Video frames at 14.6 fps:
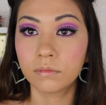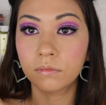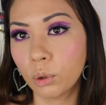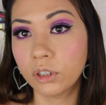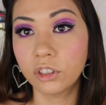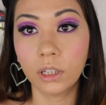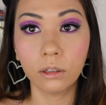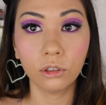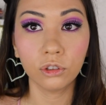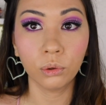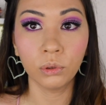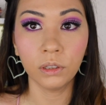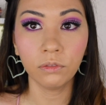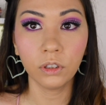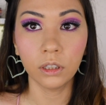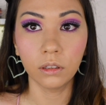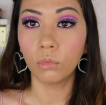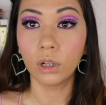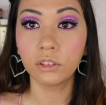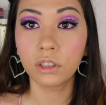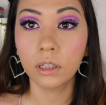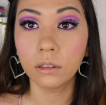Why does that look so different?
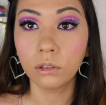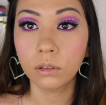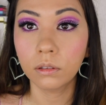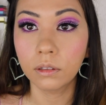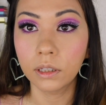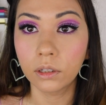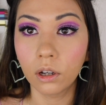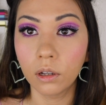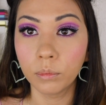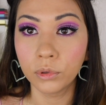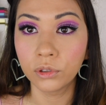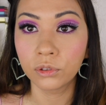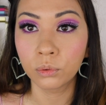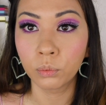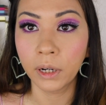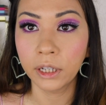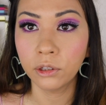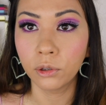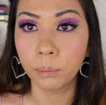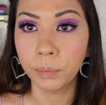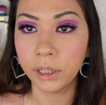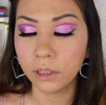Why does that look like almost red
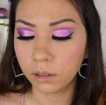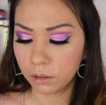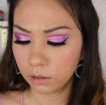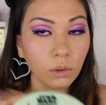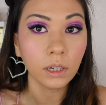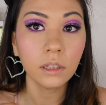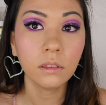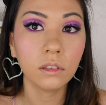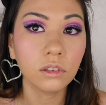or pink, right?